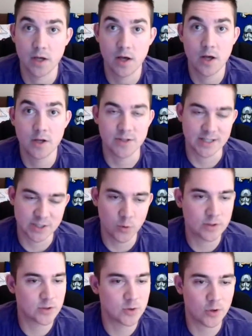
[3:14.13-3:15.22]
So that's a quick
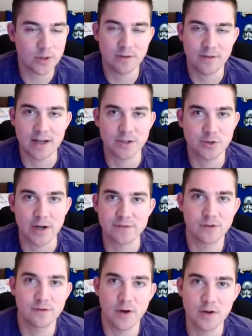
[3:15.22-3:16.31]
tutorial of how to
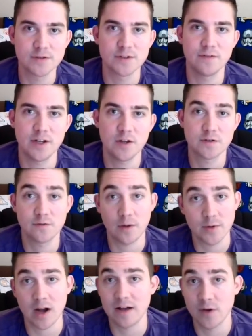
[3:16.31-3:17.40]
transfer photos and videos from
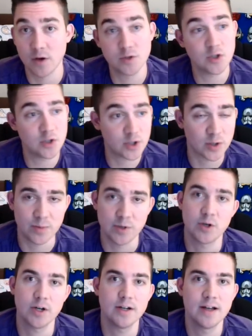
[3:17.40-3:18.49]
your iPhone to your
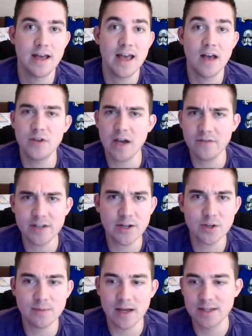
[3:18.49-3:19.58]
computer. If you have any
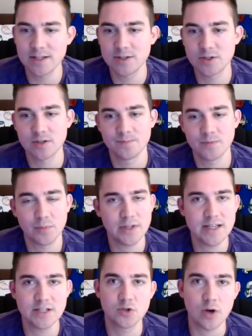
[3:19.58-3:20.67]
other methods,
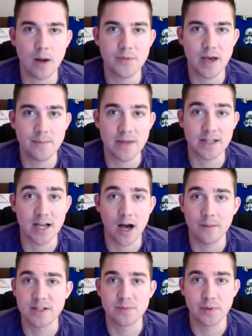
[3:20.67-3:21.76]
please drop them in the
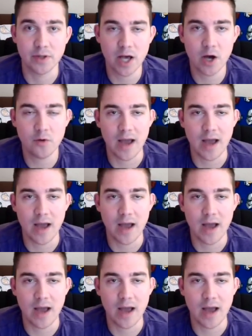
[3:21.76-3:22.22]
comments below.